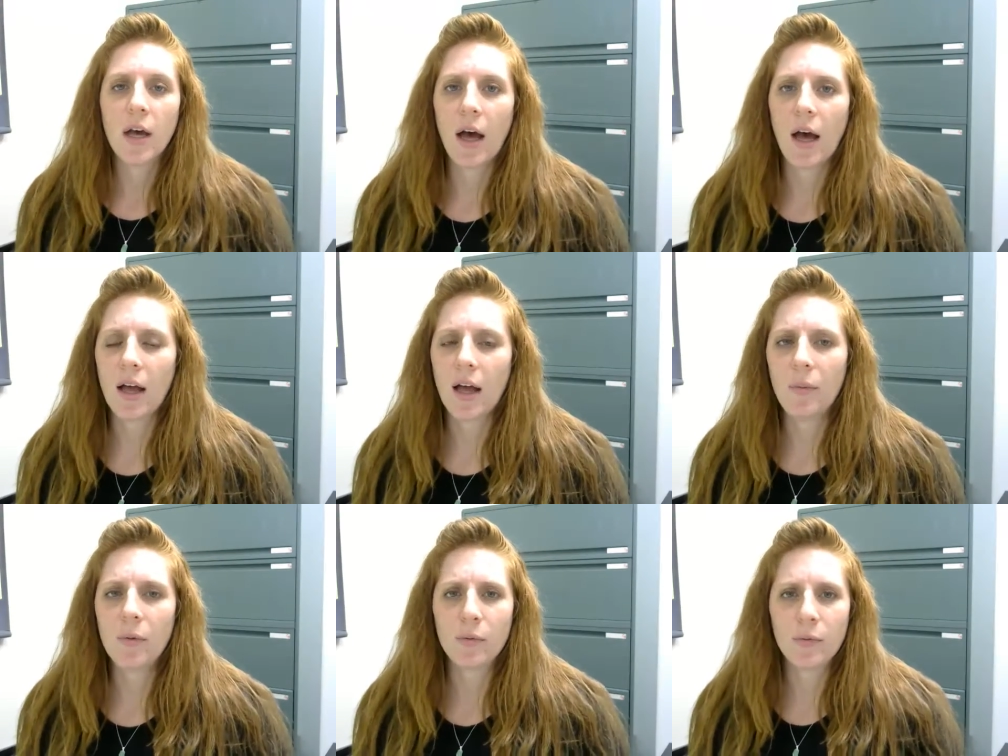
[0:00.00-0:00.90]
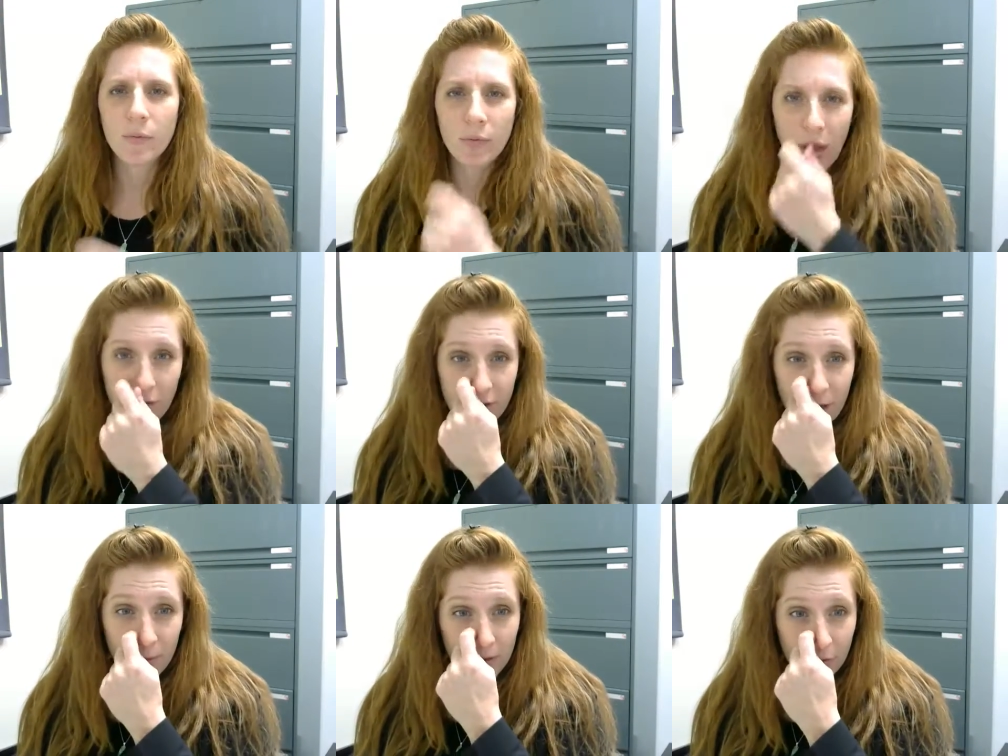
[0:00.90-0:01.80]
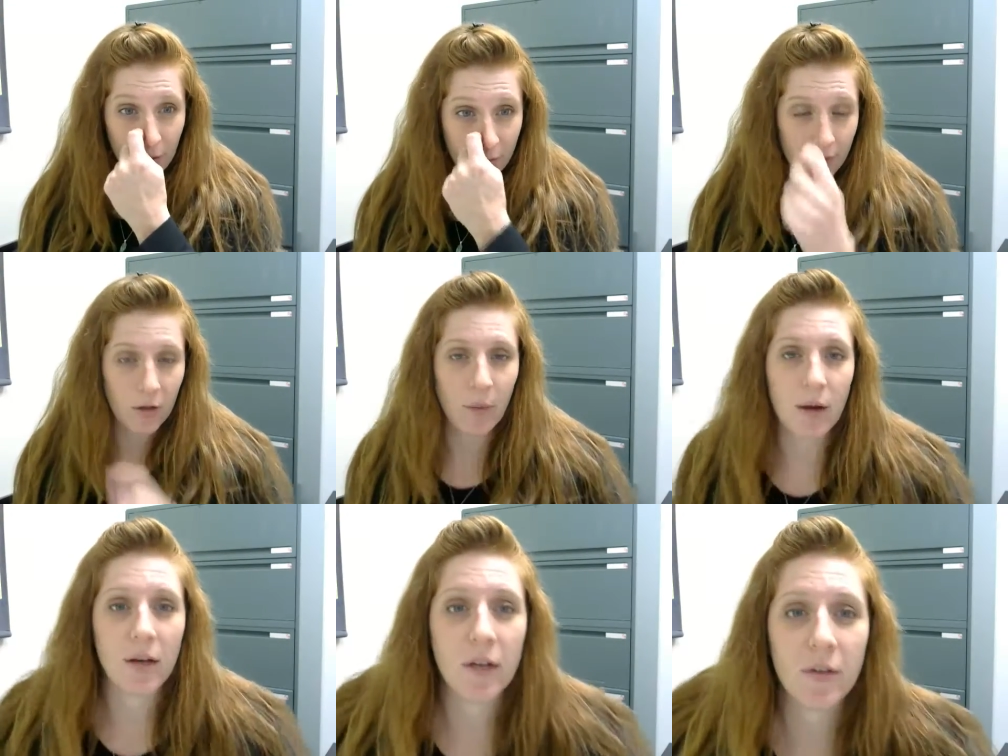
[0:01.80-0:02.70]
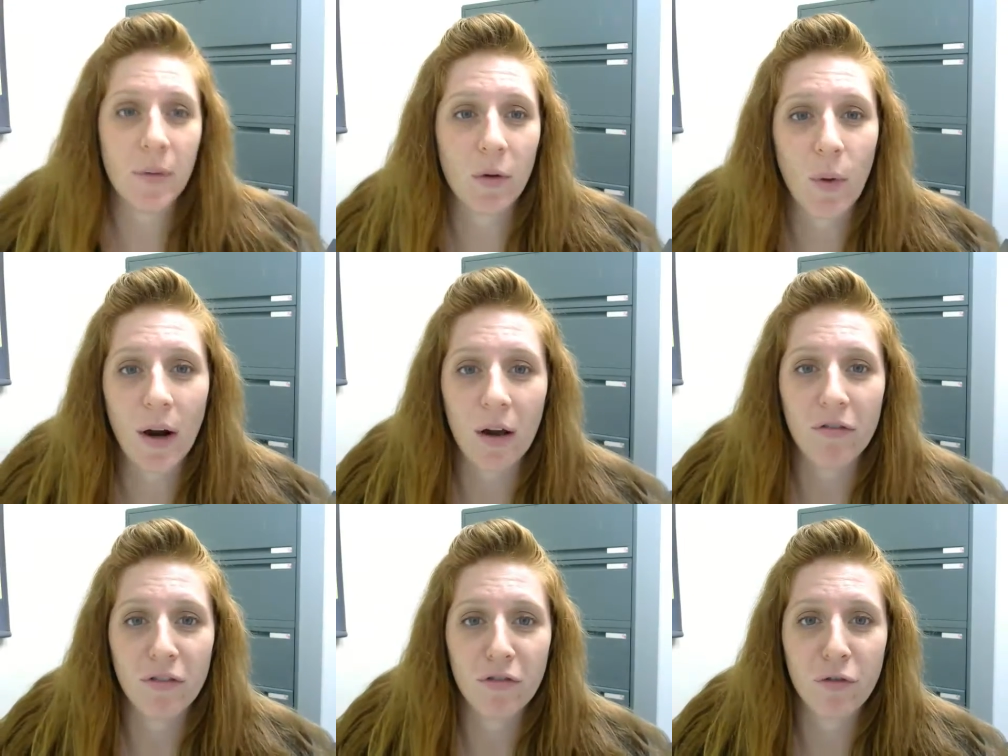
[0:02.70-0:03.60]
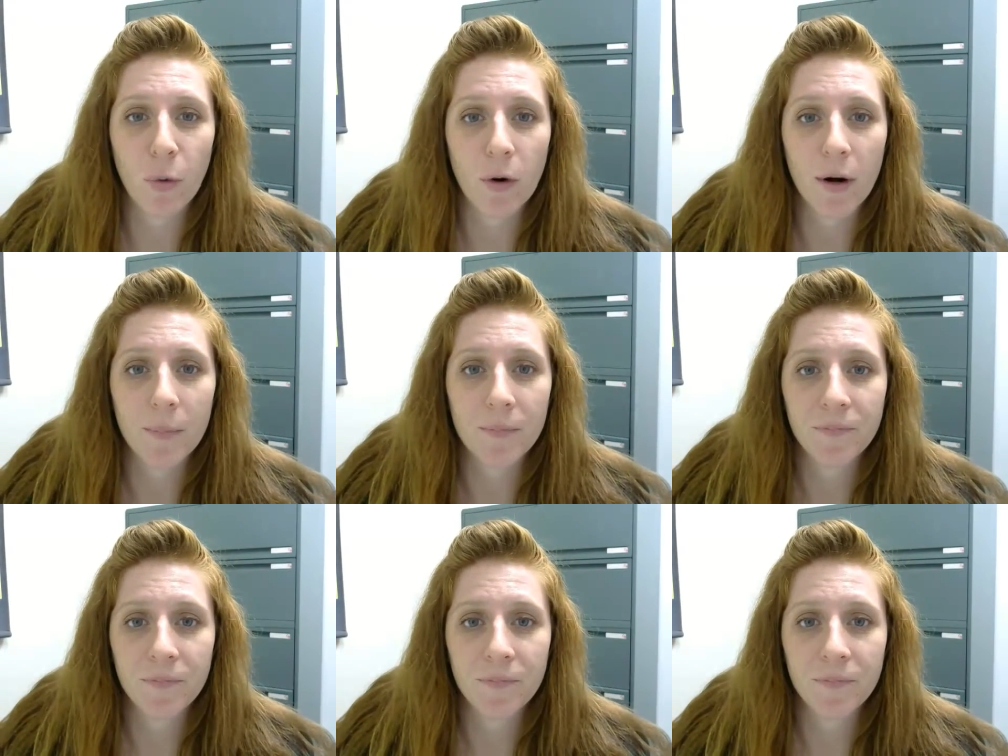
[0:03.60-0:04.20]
a couple kind of tips and tricks that you might need to be aware of for